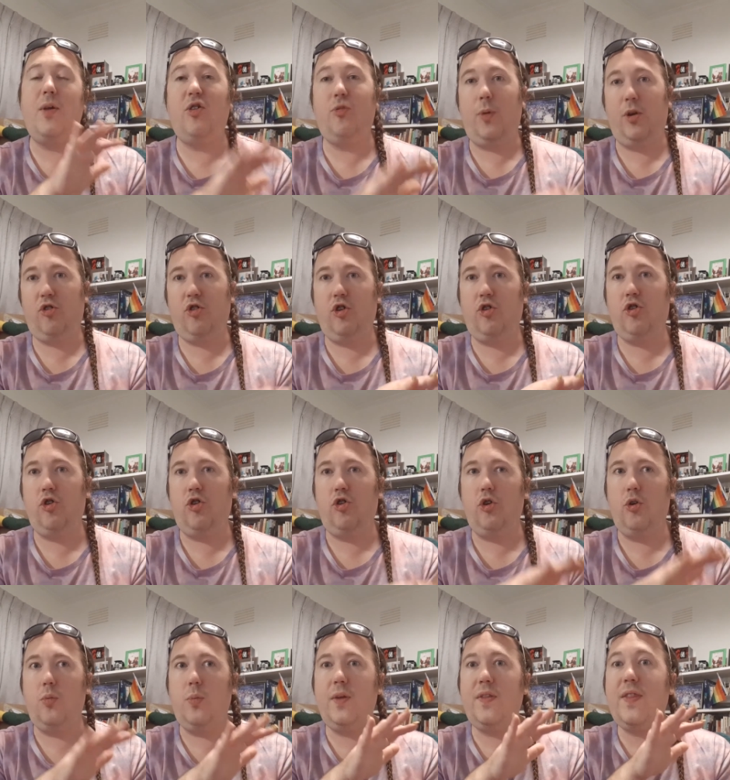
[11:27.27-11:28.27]
especially to
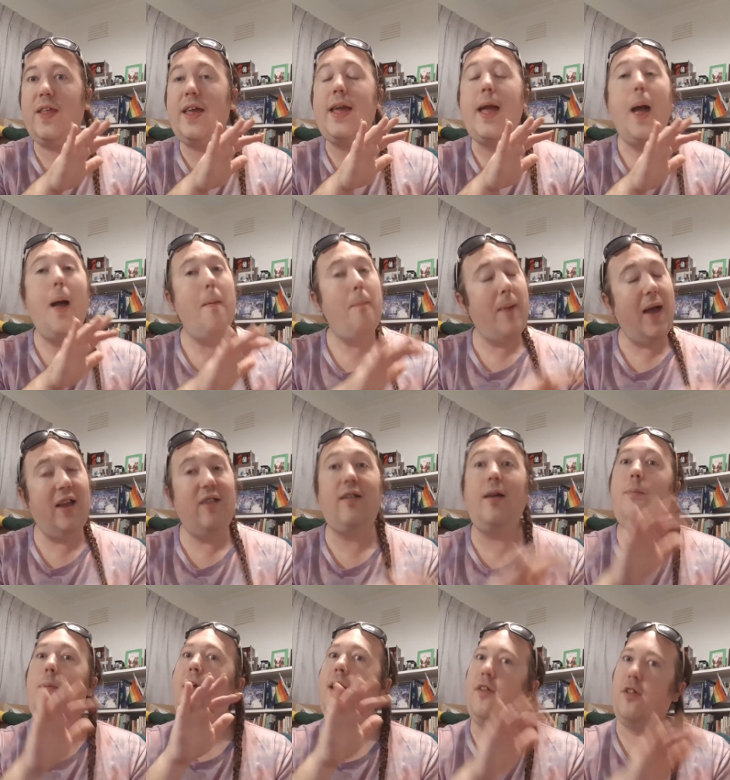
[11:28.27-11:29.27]
do with the
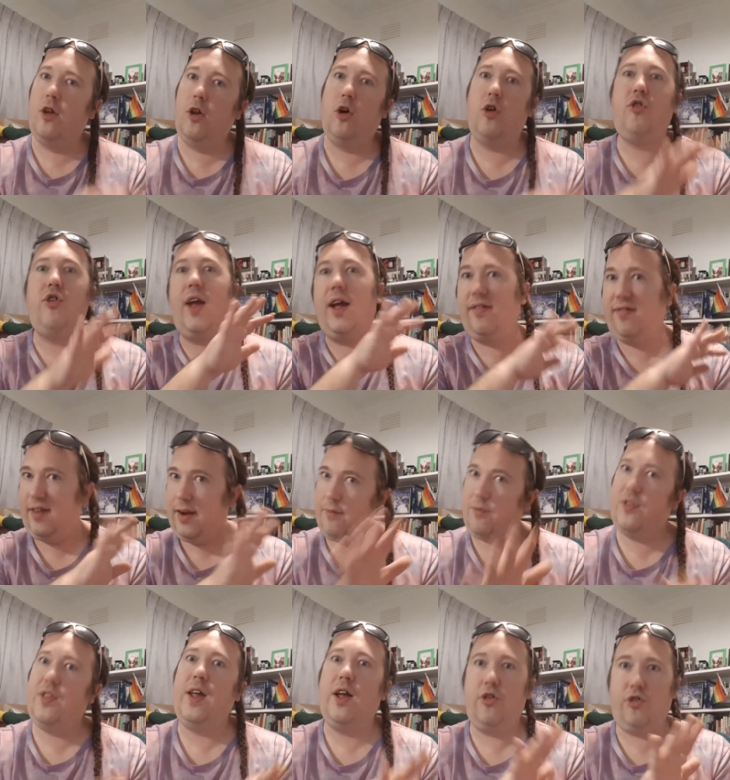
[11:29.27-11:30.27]
pandemic and the lockdowns and
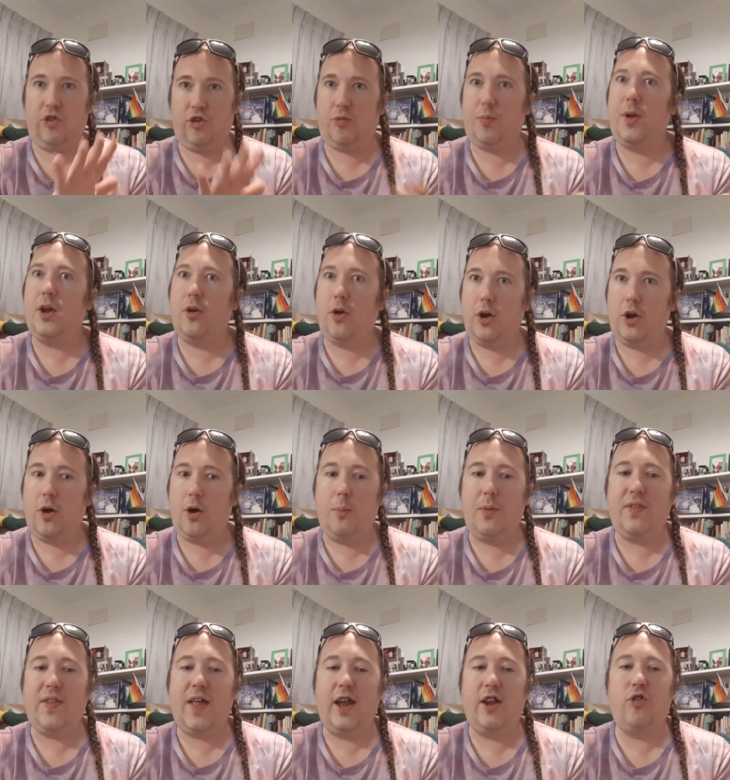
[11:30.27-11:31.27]
everything else that's been going on
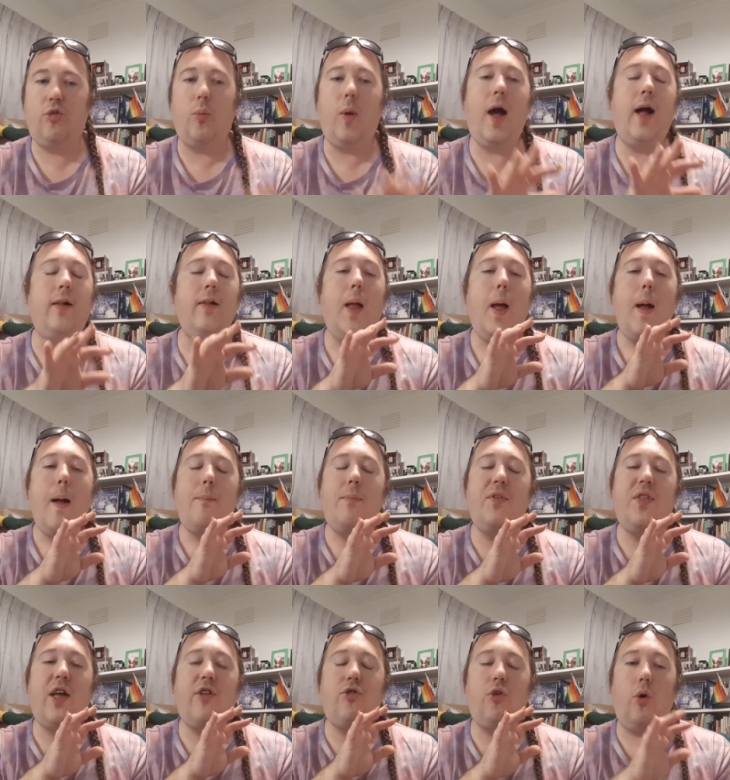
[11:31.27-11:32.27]
with that as well.
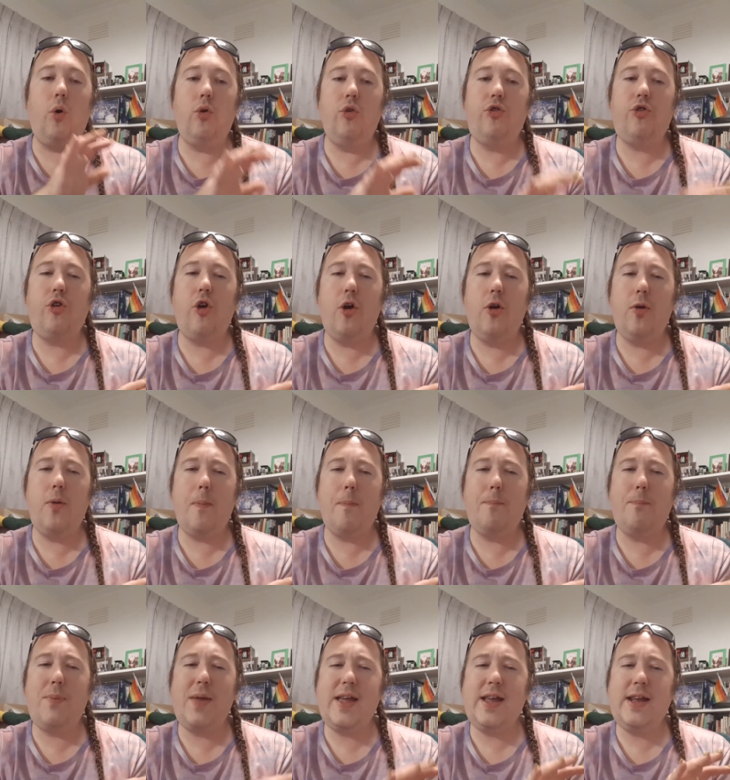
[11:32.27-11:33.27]
But that's also
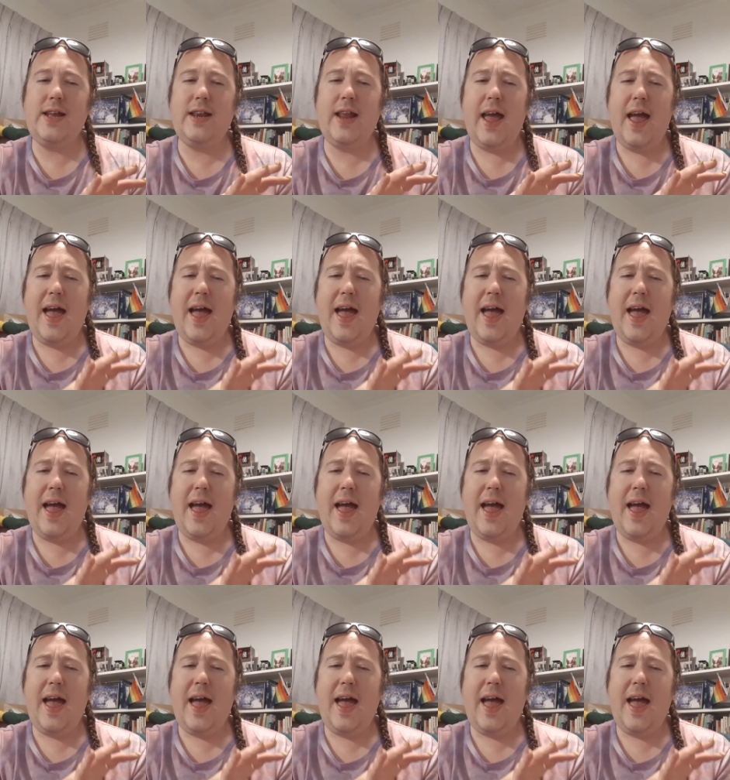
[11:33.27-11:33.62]
been